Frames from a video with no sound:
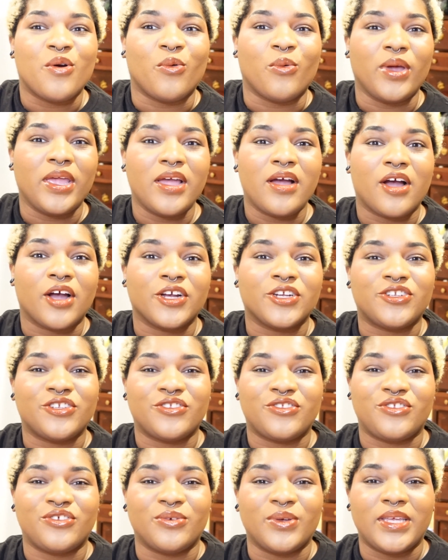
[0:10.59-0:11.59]
We are
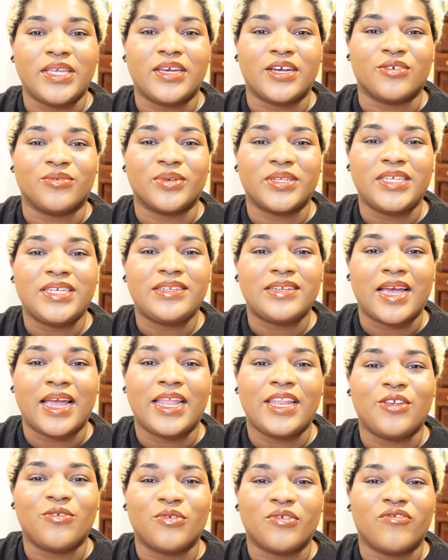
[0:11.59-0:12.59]
just doing a really tiny